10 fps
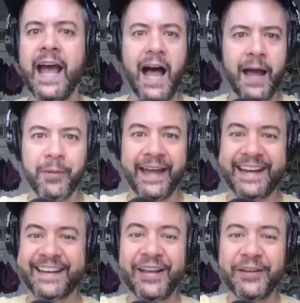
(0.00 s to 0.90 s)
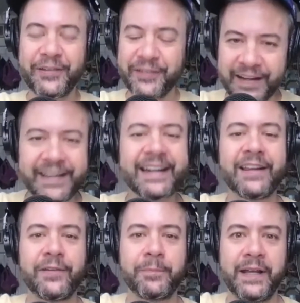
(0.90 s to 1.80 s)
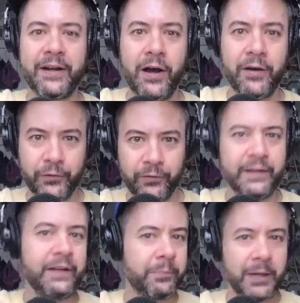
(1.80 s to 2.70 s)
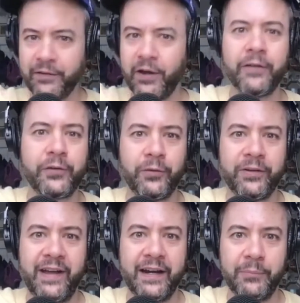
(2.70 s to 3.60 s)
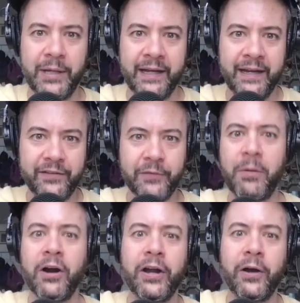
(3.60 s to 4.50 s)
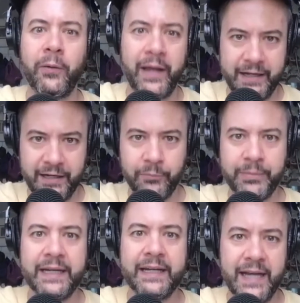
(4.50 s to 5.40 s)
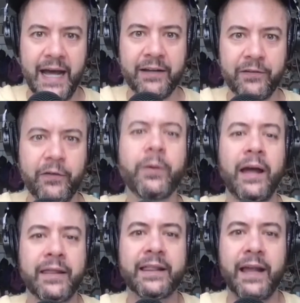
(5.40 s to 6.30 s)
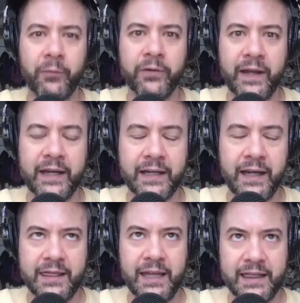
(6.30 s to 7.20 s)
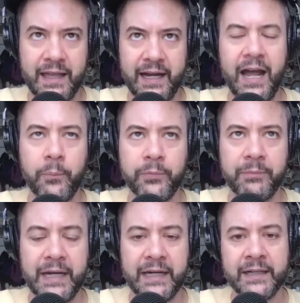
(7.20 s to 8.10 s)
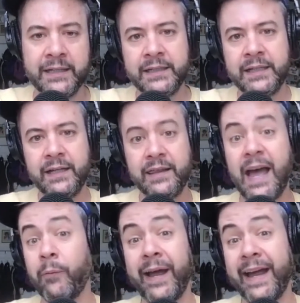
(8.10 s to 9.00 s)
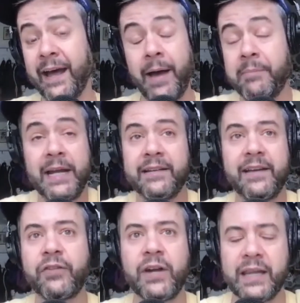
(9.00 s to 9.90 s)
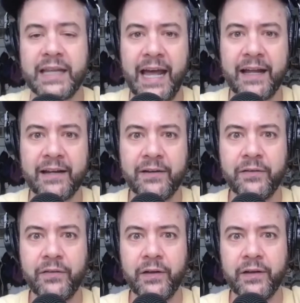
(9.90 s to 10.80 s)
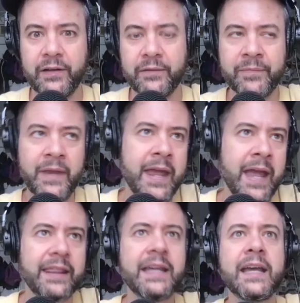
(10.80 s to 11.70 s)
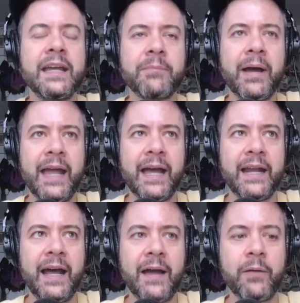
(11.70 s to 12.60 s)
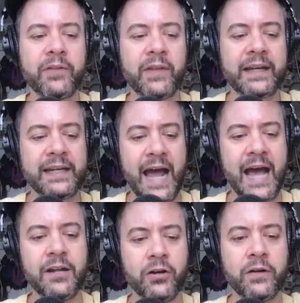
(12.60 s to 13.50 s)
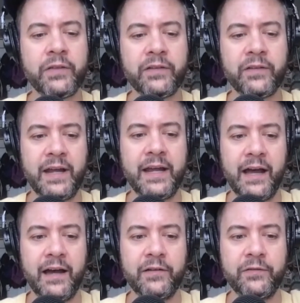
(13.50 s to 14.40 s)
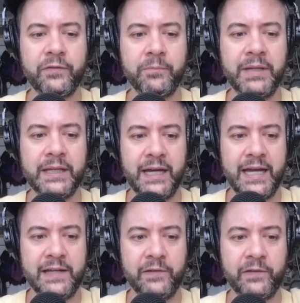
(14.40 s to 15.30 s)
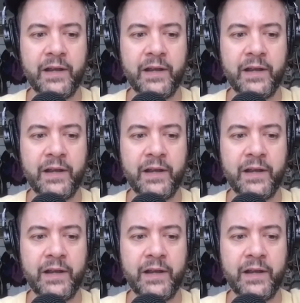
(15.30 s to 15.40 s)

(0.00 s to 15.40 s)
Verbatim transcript: i'm like sending this bit off to these bits off to retirement tomorrow and it'll be nice so i think that was like a thing that helped me that way i mean i definitely had the i think in my head i was like not nervous day of because